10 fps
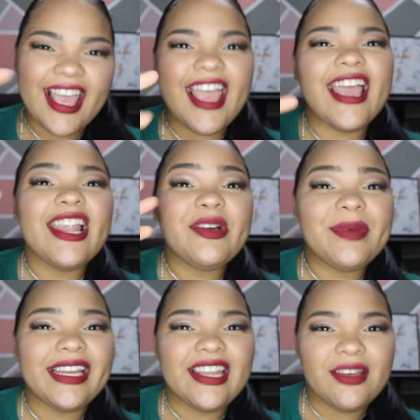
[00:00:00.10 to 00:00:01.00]
Hello
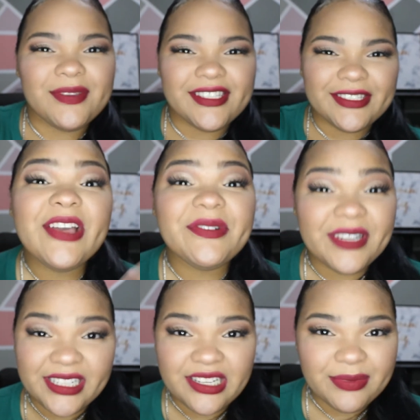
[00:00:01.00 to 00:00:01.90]
my loves,
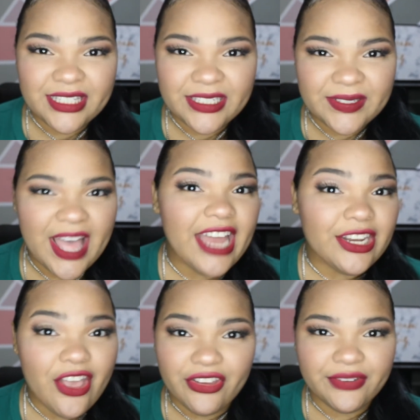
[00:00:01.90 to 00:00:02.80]
welcome to
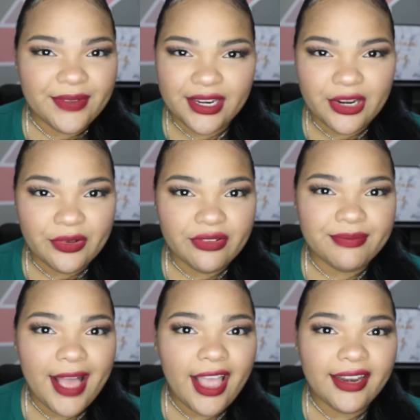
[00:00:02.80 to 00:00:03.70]
another video of
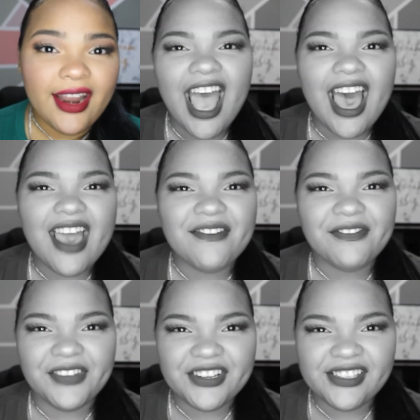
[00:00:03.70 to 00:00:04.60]
mine. I
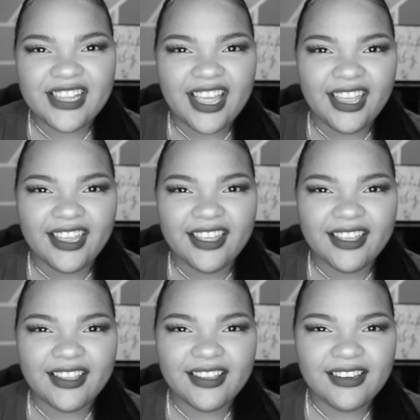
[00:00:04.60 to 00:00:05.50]
feel like
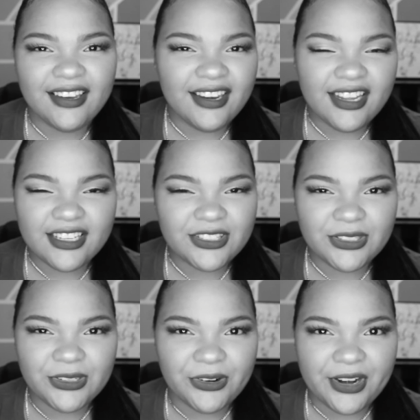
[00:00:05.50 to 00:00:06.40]
Nikki
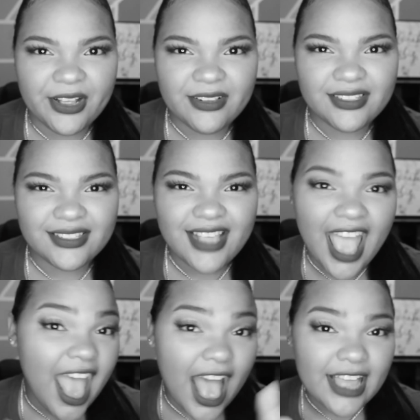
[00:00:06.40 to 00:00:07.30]
tutorials.
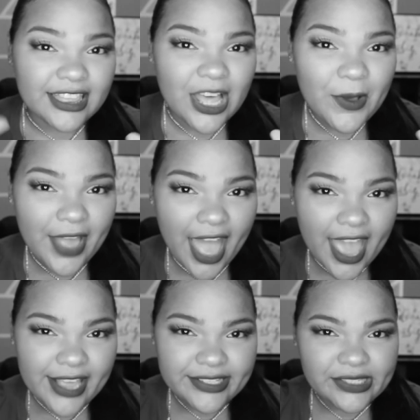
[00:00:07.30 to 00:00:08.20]
Hello
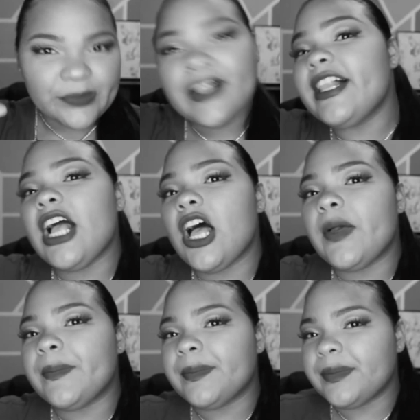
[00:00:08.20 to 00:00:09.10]
guys,
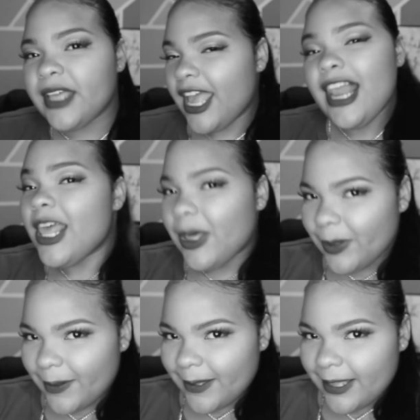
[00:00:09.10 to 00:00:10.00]
welcome. Hello,
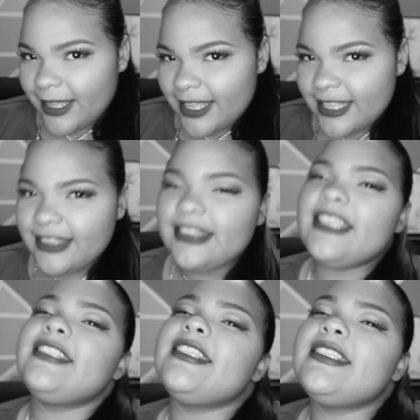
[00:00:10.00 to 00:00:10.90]

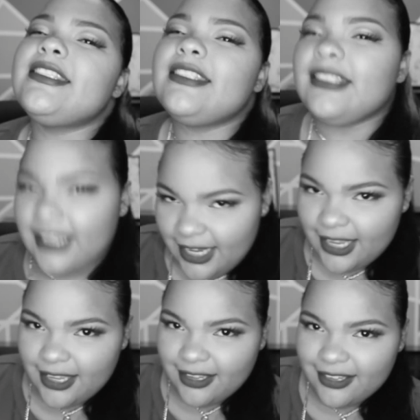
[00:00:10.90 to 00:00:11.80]
this is Nikki,